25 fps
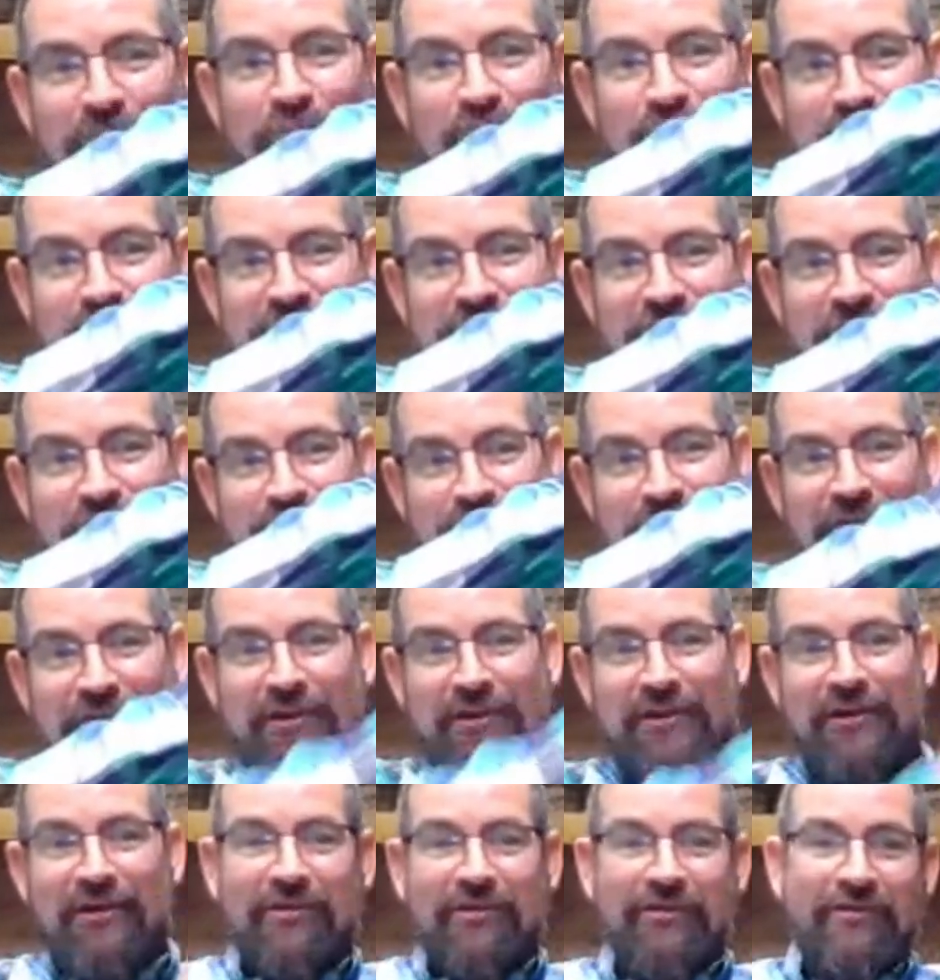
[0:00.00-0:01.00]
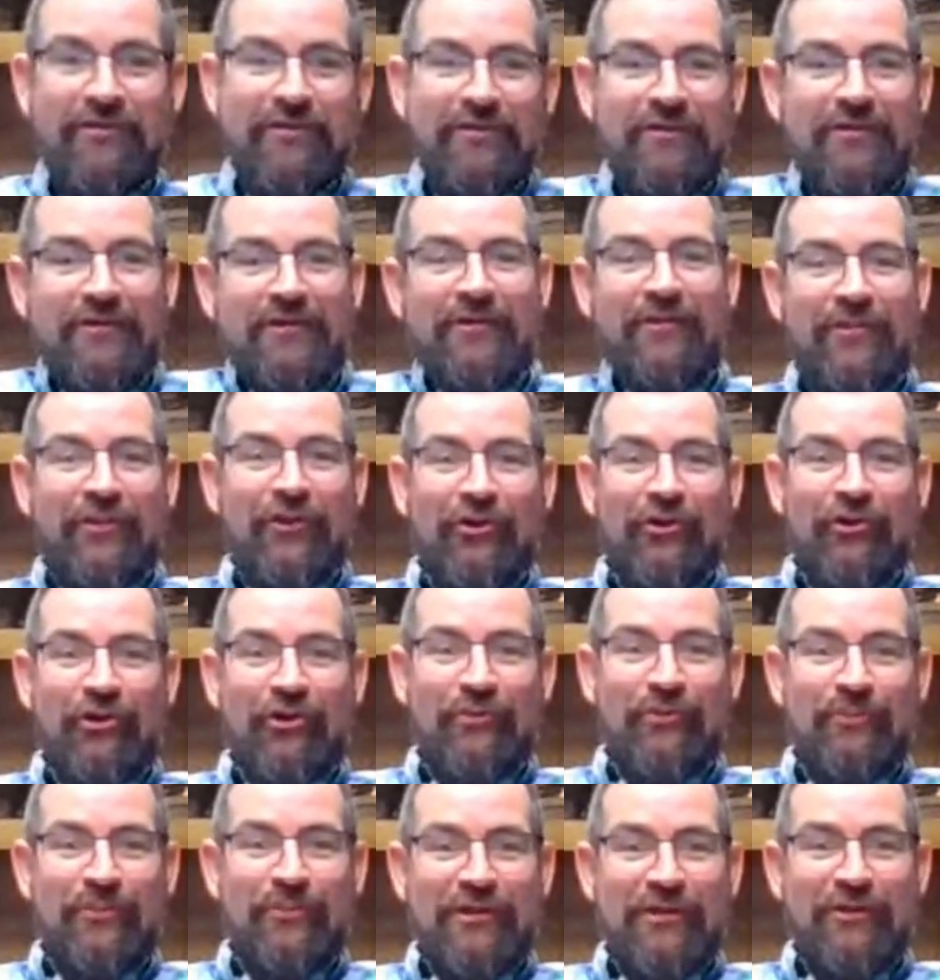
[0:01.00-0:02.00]
books up there, they're going to
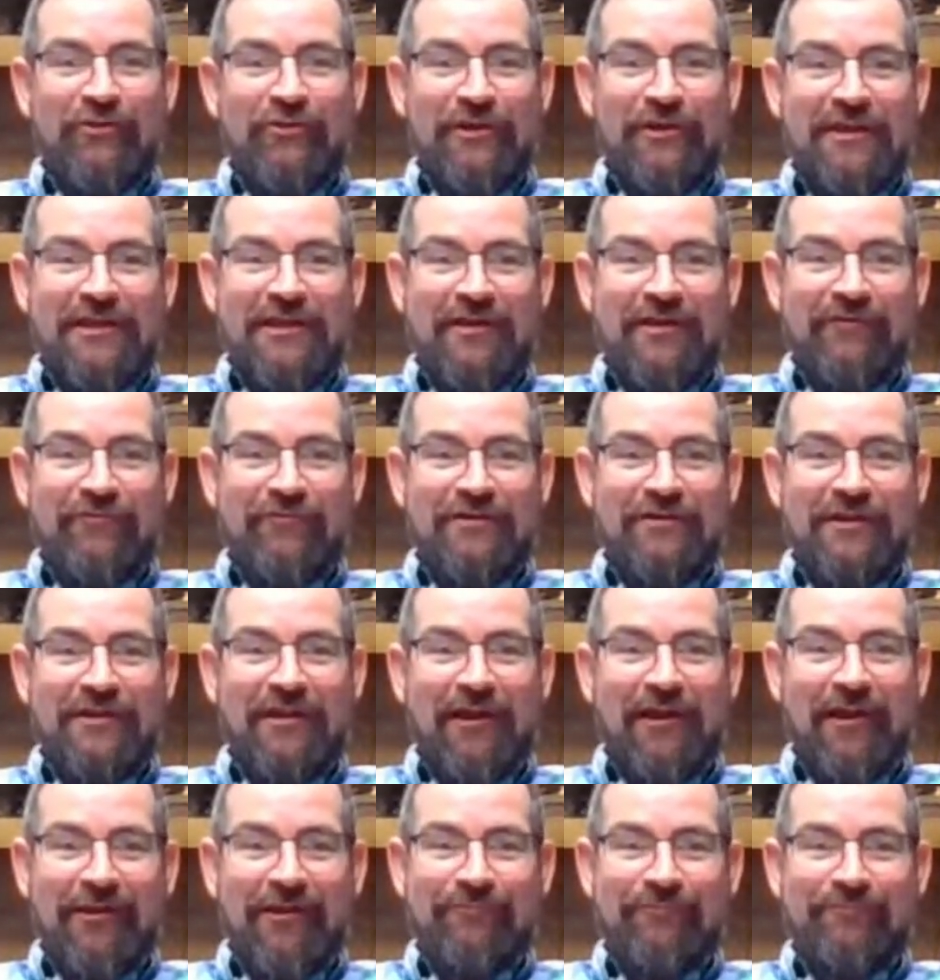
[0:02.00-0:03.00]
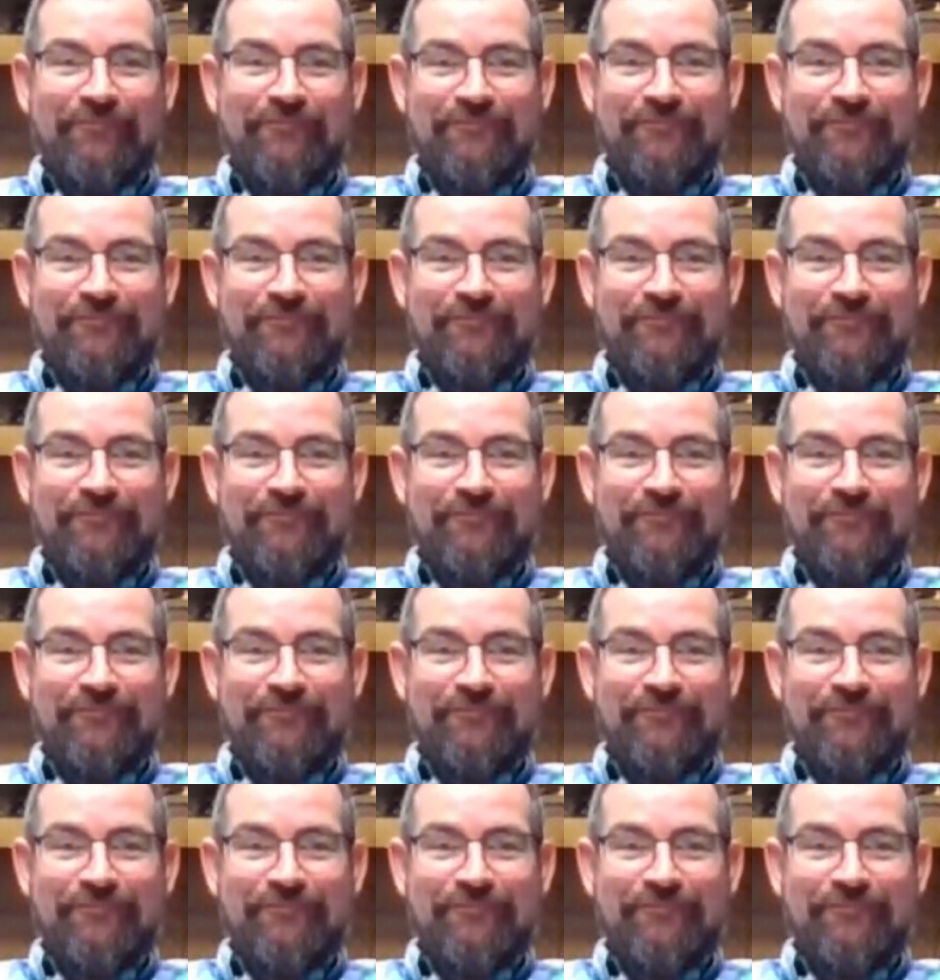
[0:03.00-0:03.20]
be green every time